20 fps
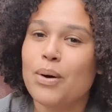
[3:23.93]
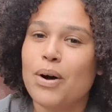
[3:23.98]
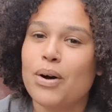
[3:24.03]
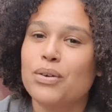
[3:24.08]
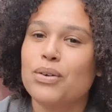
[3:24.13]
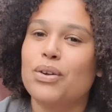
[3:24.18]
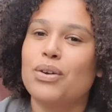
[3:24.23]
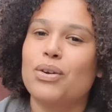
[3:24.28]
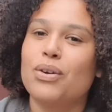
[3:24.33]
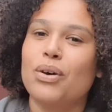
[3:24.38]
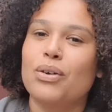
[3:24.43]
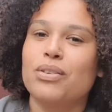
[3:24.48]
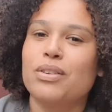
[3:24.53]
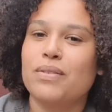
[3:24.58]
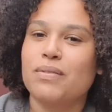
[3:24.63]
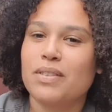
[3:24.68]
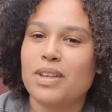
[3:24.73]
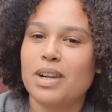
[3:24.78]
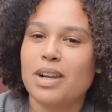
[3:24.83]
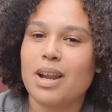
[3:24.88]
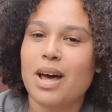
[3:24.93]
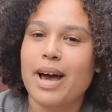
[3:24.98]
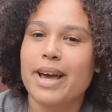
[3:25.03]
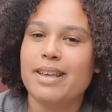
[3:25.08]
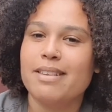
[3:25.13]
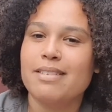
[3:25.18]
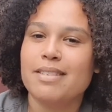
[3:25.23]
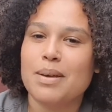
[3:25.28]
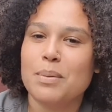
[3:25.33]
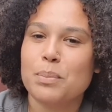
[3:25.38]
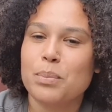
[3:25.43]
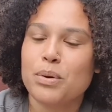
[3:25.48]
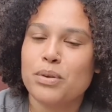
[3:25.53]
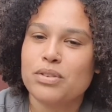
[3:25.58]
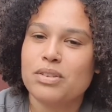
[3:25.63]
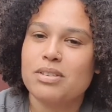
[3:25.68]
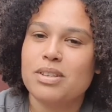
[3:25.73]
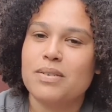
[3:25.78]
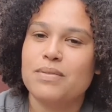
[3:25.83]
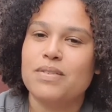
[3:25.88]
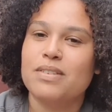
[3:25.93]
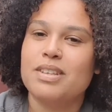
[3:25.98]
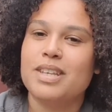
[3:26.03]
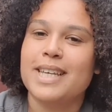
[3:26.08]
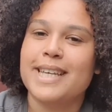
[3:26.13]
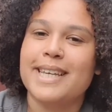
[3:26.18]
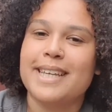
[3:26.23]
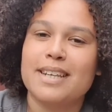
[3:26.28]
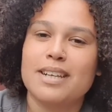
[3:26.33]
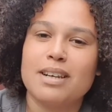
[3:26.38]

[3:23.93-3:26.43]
on a lot of the light and positivity,